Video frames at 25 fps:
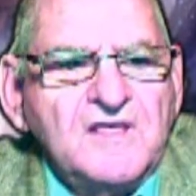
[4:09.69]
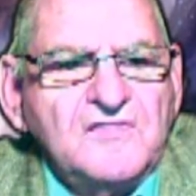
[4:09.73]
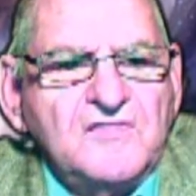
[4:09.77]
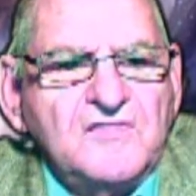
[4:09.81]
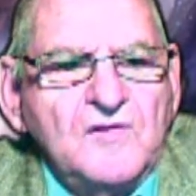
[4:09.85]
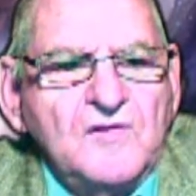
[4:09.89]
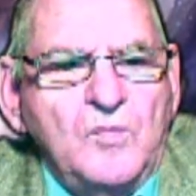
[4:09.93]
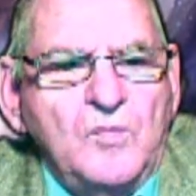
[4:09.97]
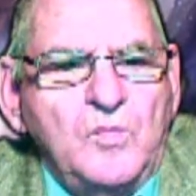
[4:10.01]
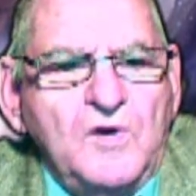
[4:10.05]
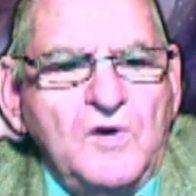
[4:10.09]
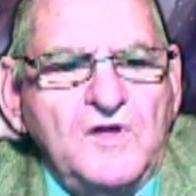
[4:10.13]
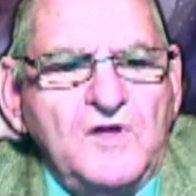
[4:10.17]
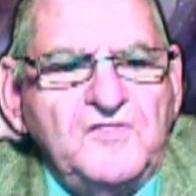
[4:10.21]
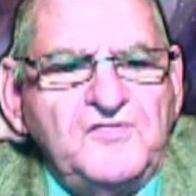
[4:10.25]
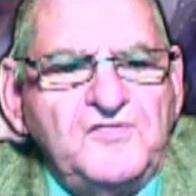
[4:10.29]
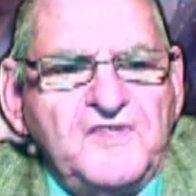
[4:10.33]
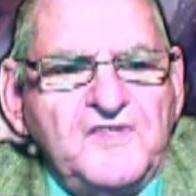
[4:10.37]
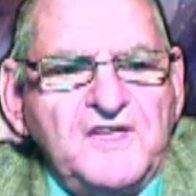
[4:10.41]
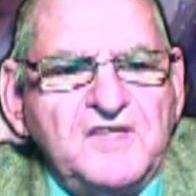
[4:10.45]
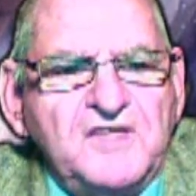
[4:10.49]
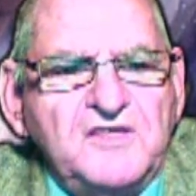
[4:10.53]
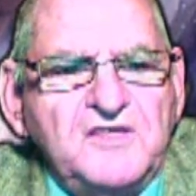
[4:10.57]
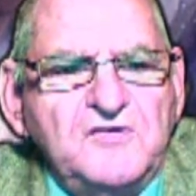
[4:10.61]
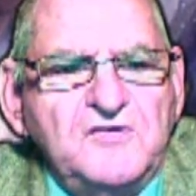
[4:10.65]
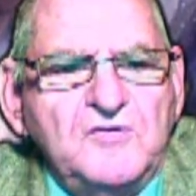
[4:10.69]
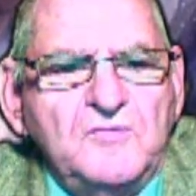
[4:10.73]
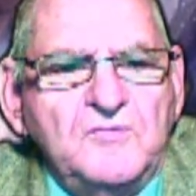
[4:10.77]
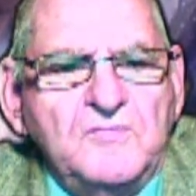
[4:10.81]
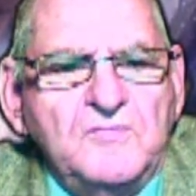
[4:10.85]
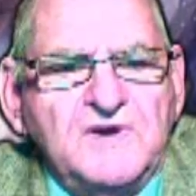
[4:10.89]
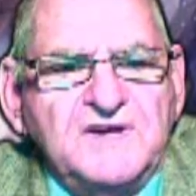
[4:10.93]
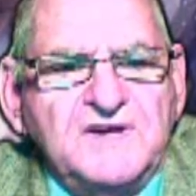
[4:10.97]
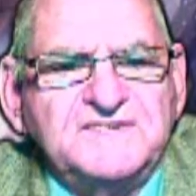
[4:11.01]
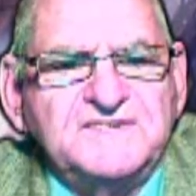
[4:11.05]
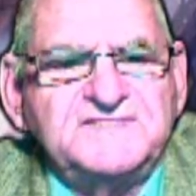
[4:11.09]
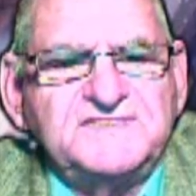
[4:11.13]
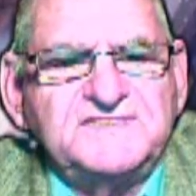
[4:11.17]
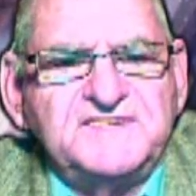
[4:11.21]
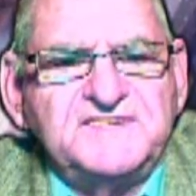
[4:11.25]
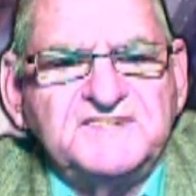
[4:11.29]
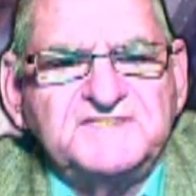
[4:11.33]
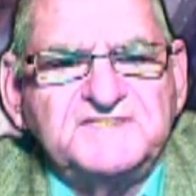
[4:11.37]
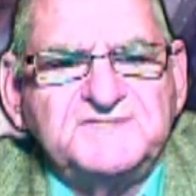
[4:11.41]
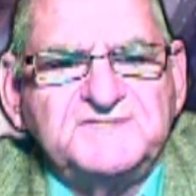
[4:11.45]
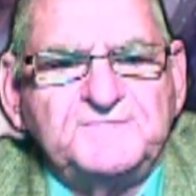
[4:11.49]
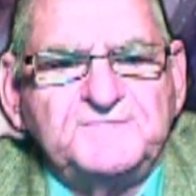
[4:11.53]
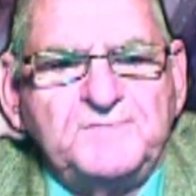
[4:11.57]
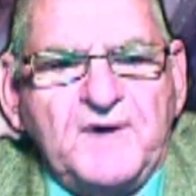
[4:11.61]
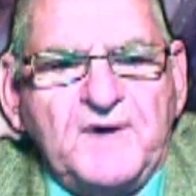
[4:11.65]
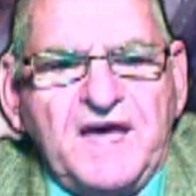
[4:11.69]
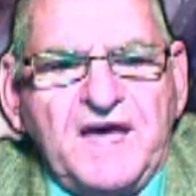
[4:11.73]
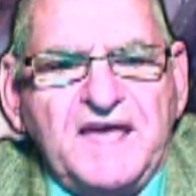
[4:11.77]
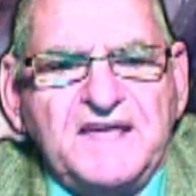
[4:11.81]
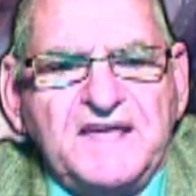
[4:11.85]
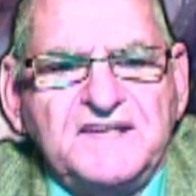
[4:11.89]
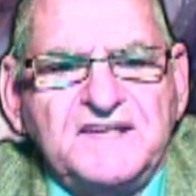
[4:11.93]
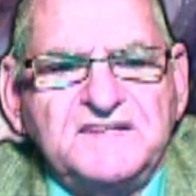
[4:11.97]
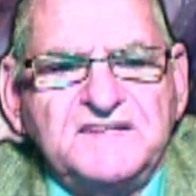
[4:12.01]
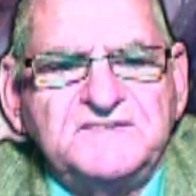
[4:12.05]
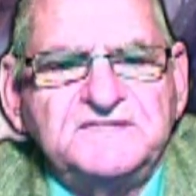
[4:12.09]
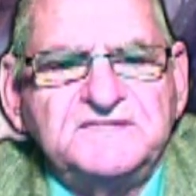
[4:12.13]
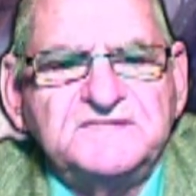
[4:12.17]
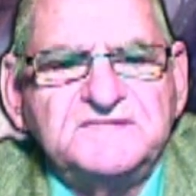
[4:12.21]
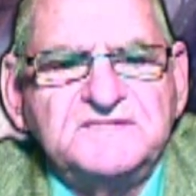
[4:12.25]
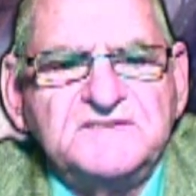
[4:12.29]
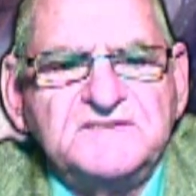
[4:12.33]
The one thing you must despise